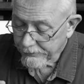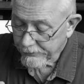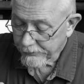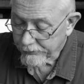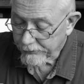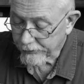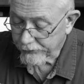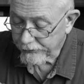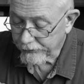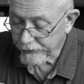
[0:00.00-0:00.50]

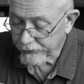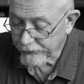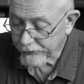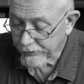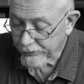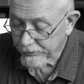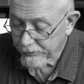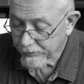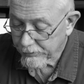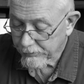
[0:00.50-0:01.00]
This
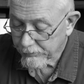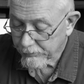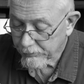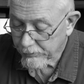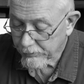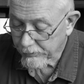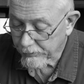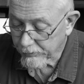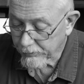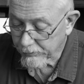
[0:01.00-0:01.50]
is
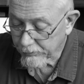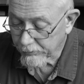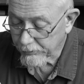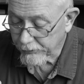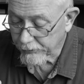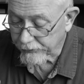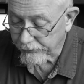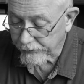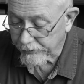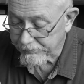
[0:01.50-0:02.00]

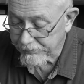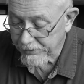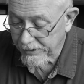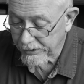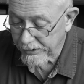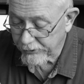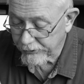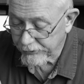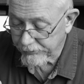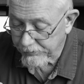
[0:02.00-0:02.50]
the
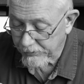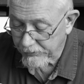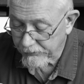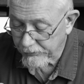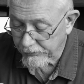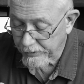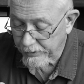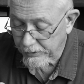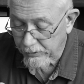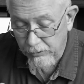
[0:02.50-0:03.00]
base,
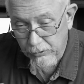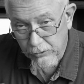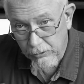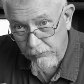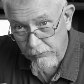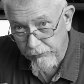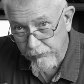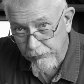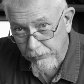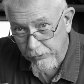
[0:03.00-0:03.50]
but in a
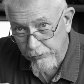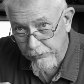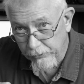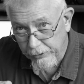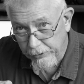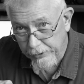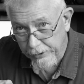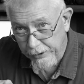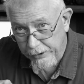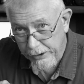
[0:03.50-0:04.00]
little
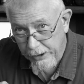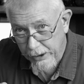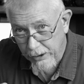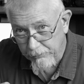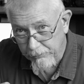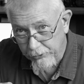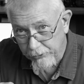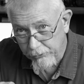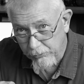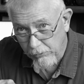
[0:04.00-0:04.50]
further in the
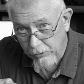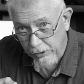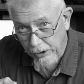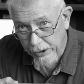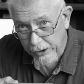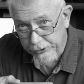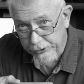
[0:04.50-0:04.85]
camera is what I